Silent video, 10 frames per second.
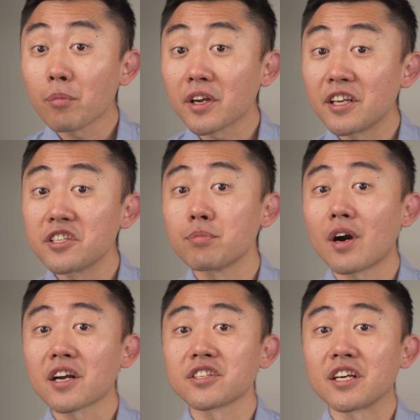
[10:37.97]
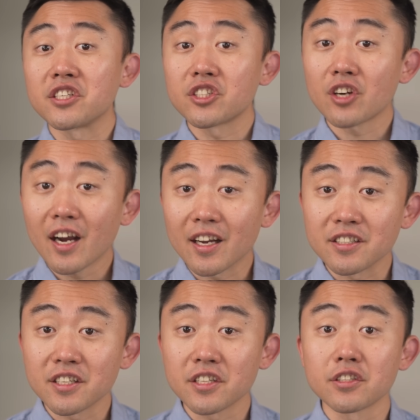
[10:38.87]
magnesium oxide
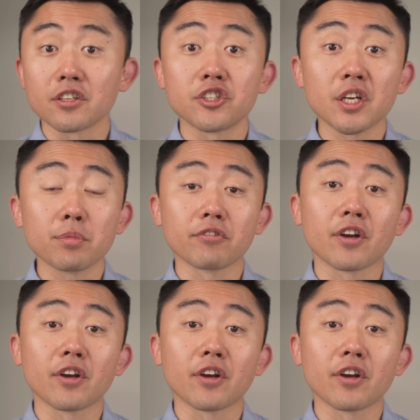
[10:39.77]
shines is in the treatment of